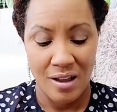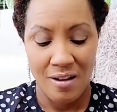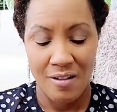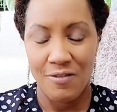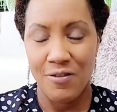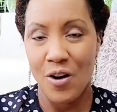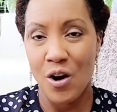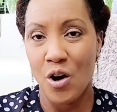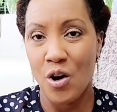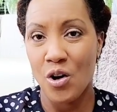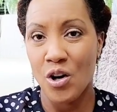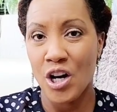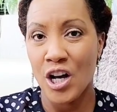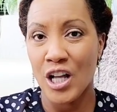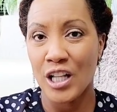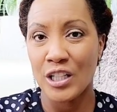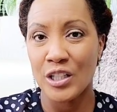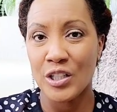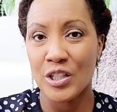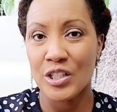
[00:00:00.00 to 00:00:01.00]
fall
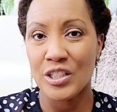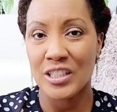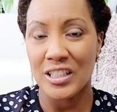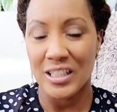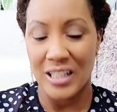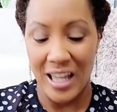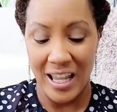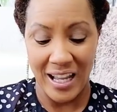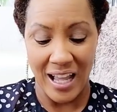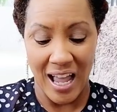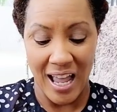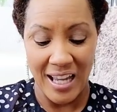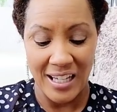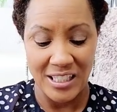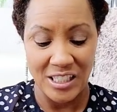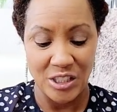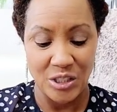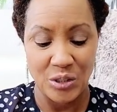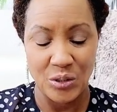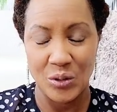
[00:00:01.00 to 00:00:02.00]
colors like I
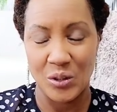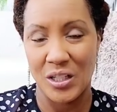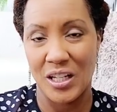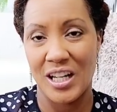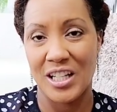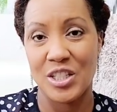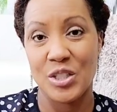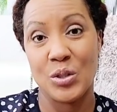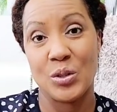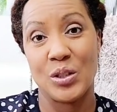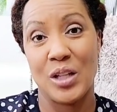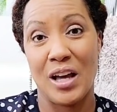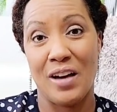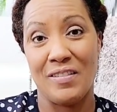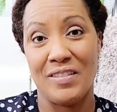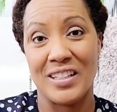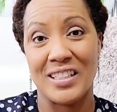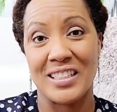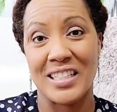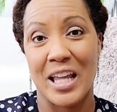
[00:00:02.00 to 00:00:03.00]
do, then you'll love
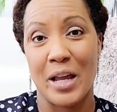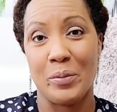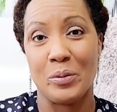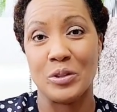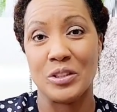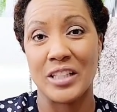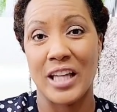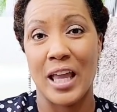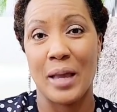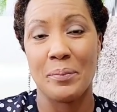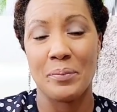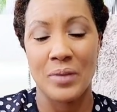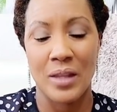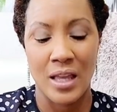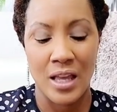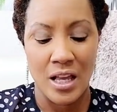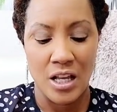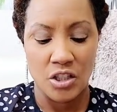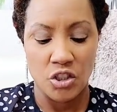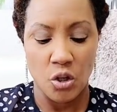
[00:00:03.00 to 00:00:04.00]
this tablescape.
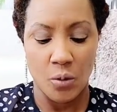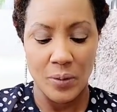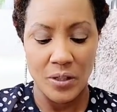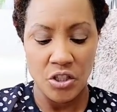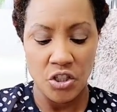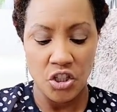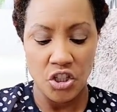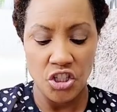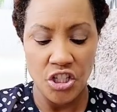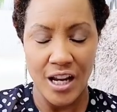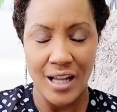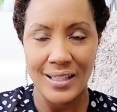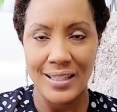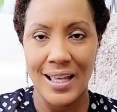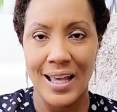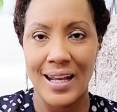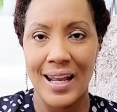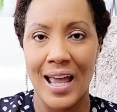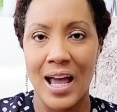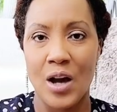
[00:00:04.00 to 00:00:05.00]
So be sure to check
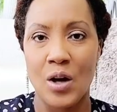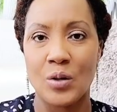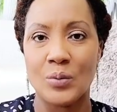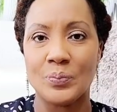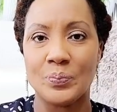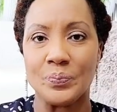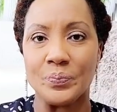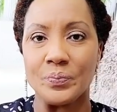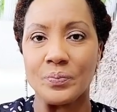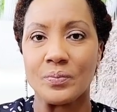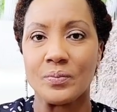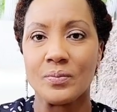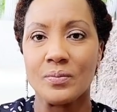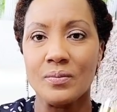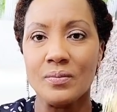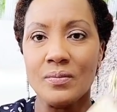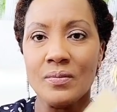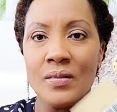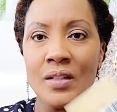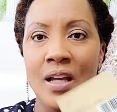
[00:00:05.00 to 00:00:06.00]
that out.
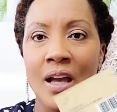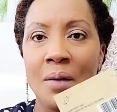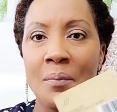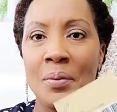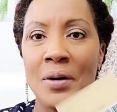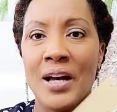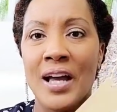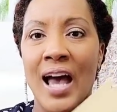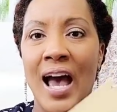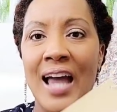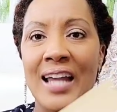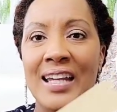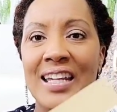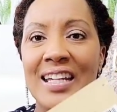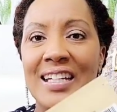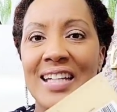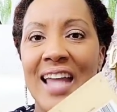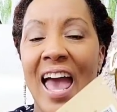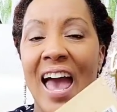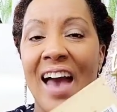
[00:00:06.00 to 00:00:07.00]
But I
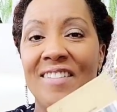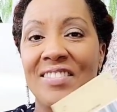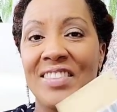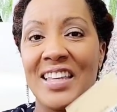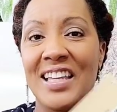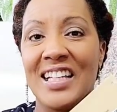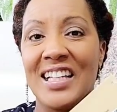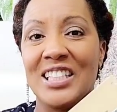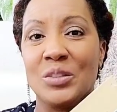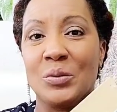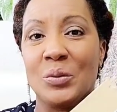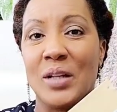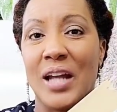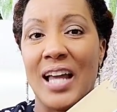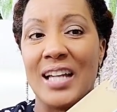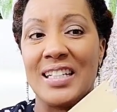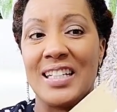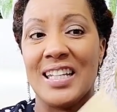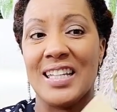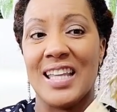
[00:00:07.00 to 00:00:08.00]
didn't have these when I
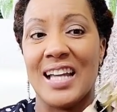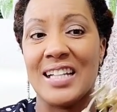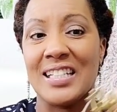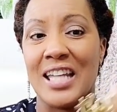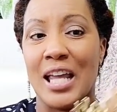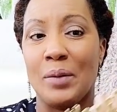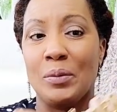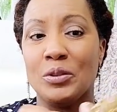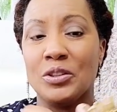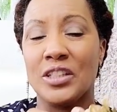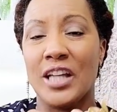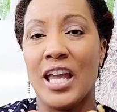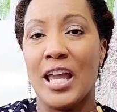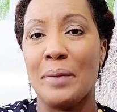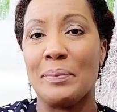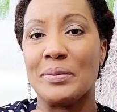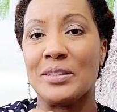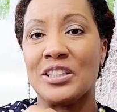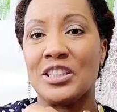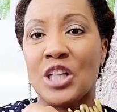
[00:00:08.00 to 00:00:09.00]
did that
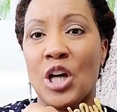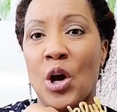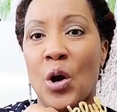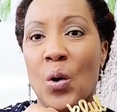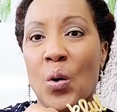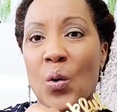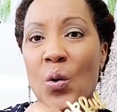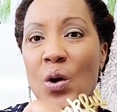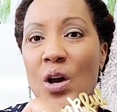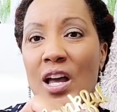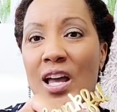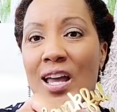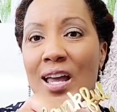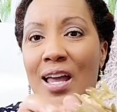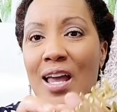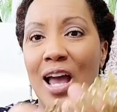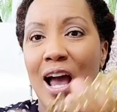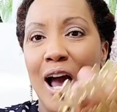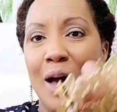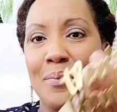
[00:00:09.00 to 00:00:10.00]
tablescape, so
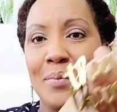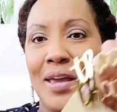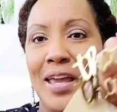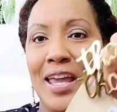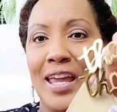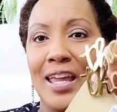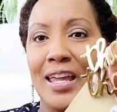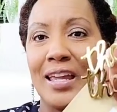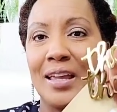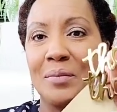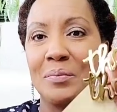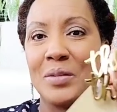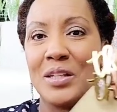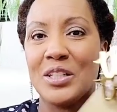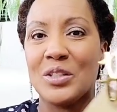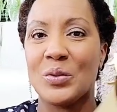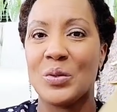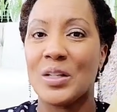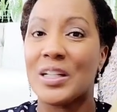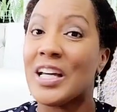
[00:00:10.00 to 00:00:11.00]
I may be
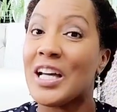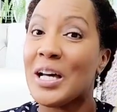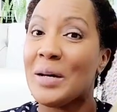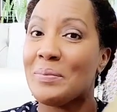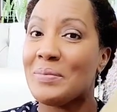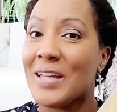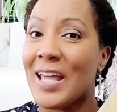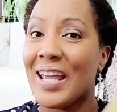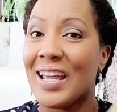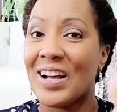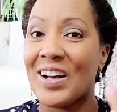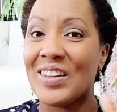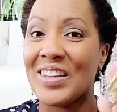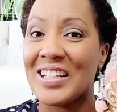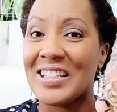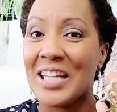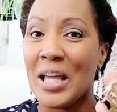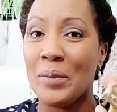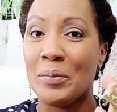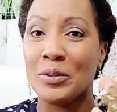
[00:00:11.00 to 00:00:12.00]
doing an update on the
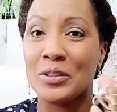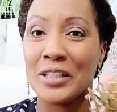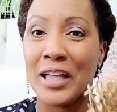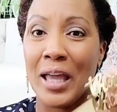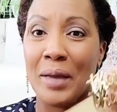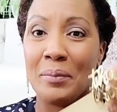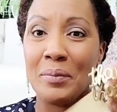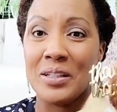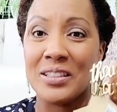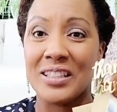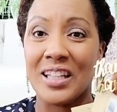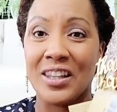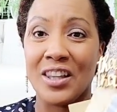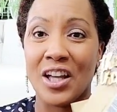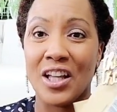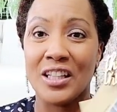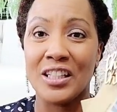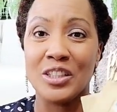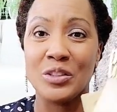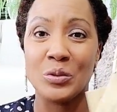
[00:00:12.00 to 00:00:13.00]
tablescape because I
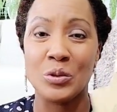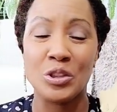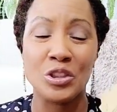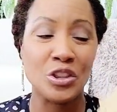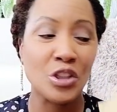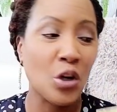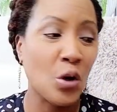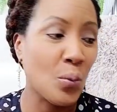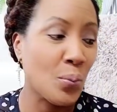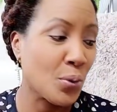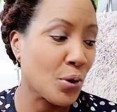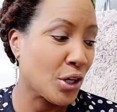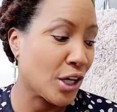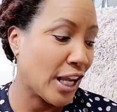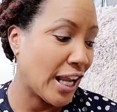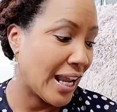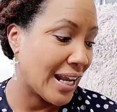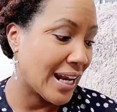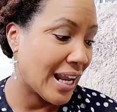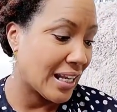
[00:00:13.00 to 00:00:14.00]
thought these were so
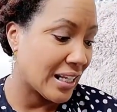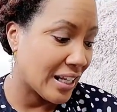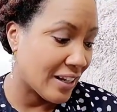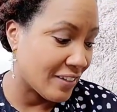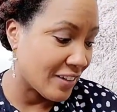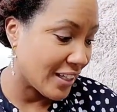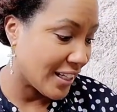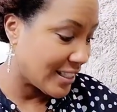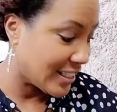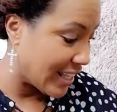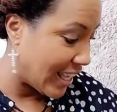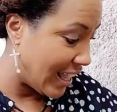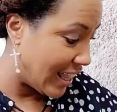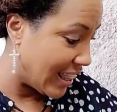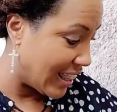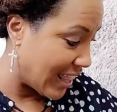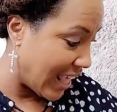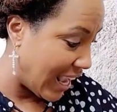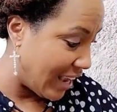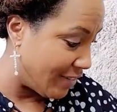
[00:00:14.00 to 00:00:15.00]
pretty and I love that they say
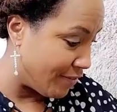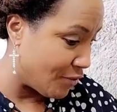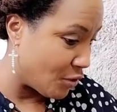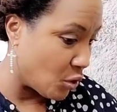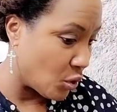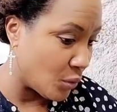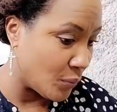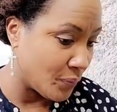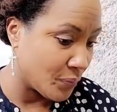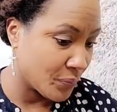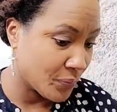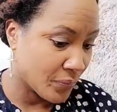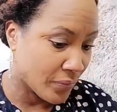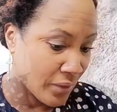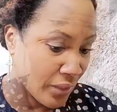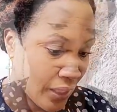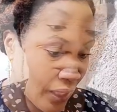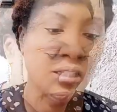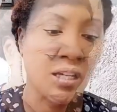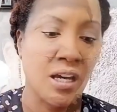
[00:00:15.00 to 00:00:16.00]
thankful. I
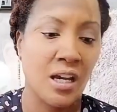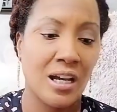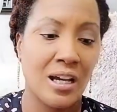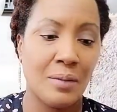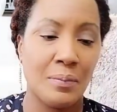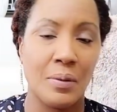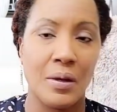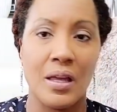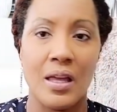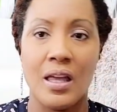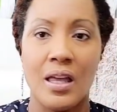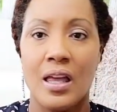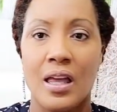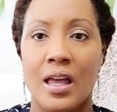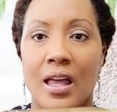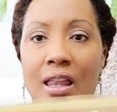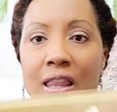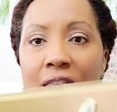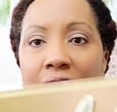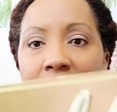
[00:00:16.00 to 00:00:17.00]
picked up
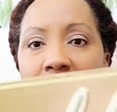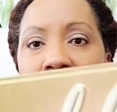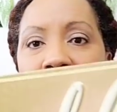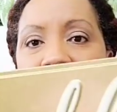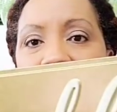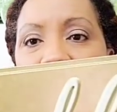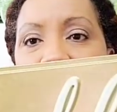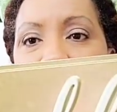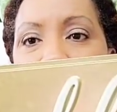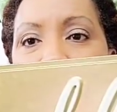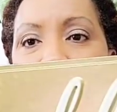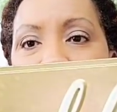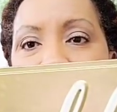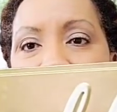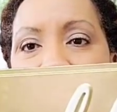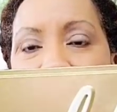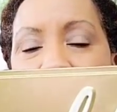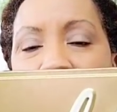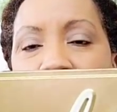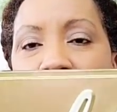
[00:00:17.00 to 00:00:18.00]
this
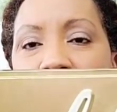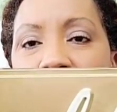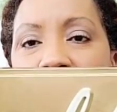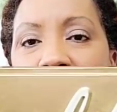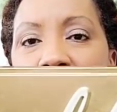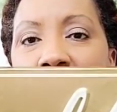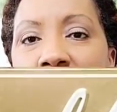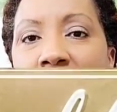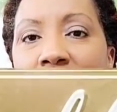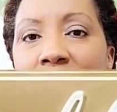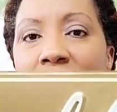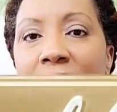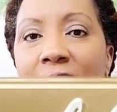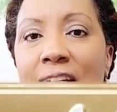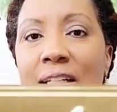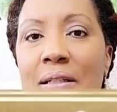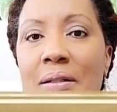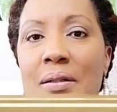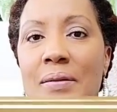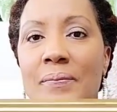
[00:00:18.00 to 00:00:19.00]
beautiful
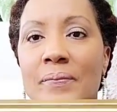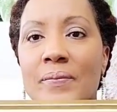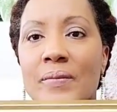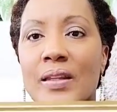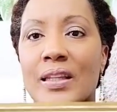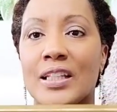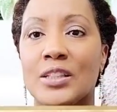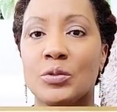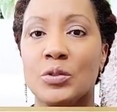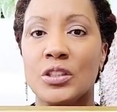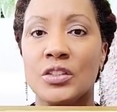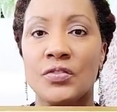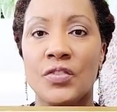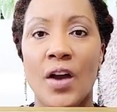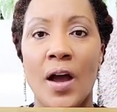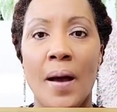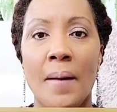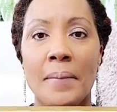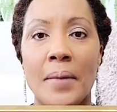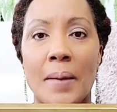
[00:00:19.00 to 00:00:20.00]
sign. This was
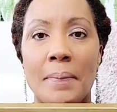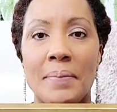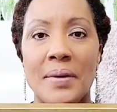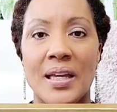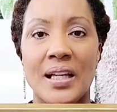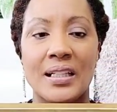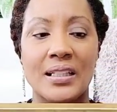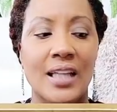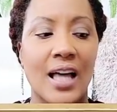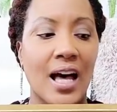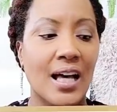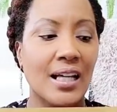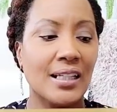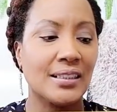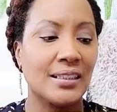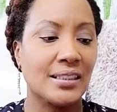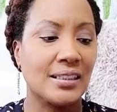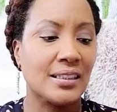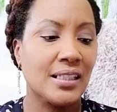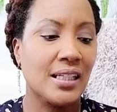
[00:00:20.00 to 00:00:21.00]
from Big
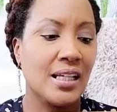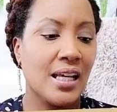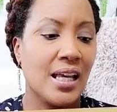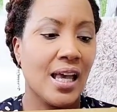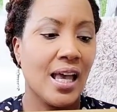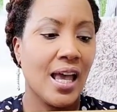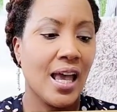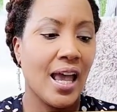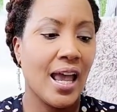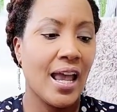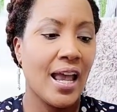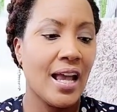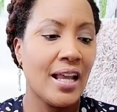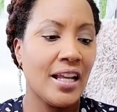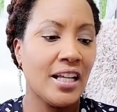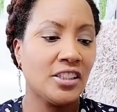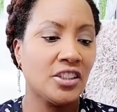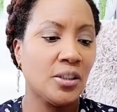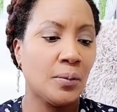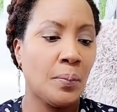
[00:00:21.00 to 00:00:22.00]
Lots and
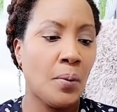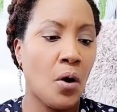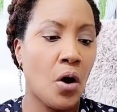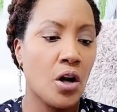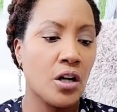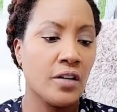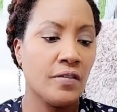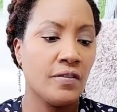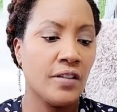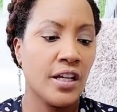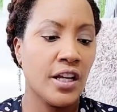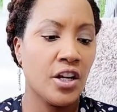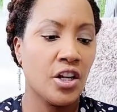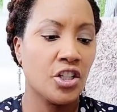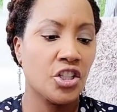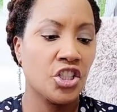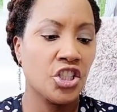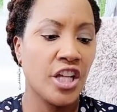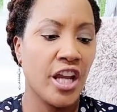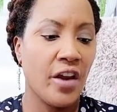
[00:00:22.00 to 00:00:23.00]
it's a part of their
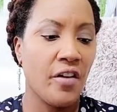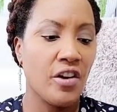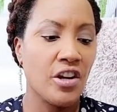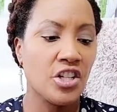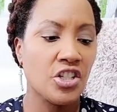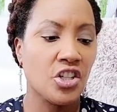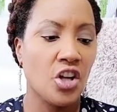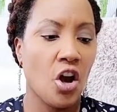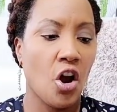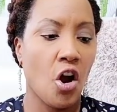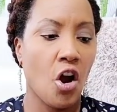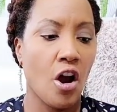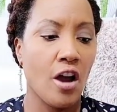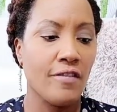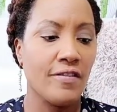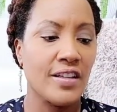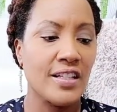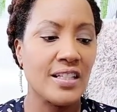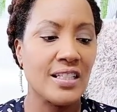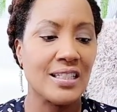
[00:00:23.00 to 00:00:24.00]
Cherished
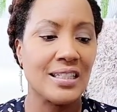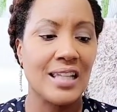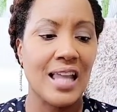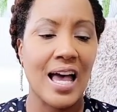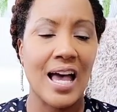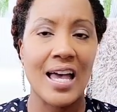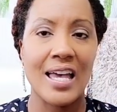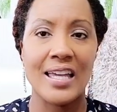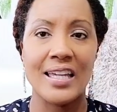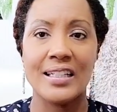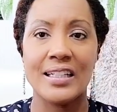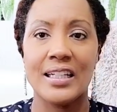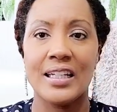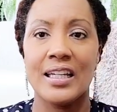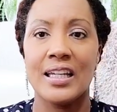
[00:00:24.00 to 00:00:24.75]
Harvest line.